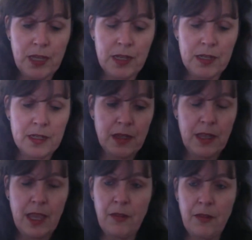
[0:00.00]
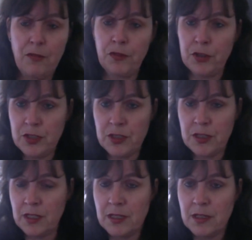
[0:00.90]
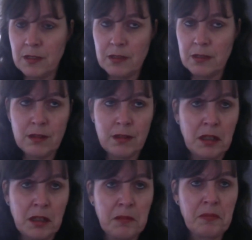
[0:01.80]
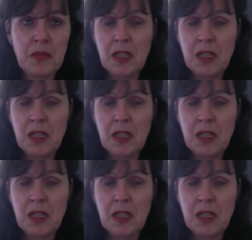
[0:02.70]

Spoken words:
and they first did the